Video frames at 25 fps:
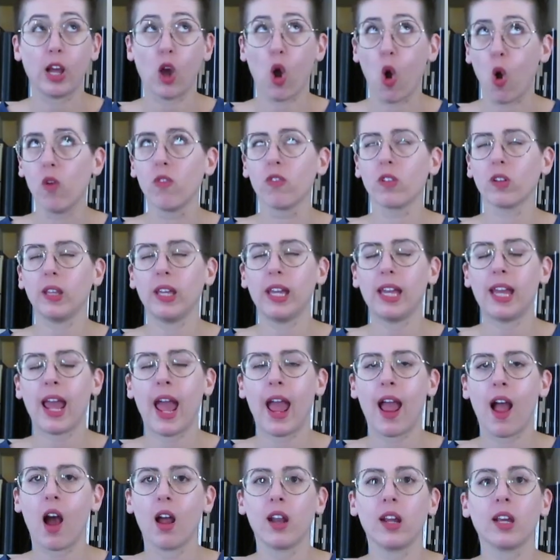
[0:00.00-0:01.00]
overly
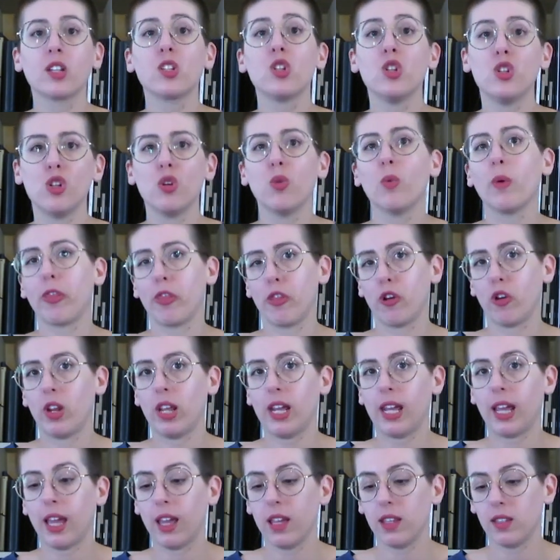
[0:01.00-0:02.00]
chaotic to do with
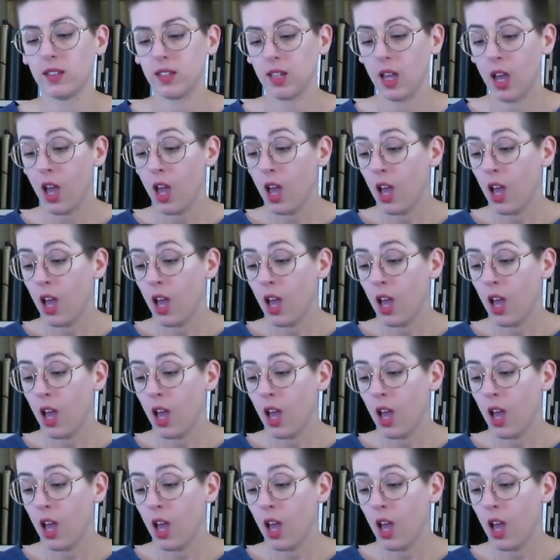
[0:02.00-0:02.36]
30 kids.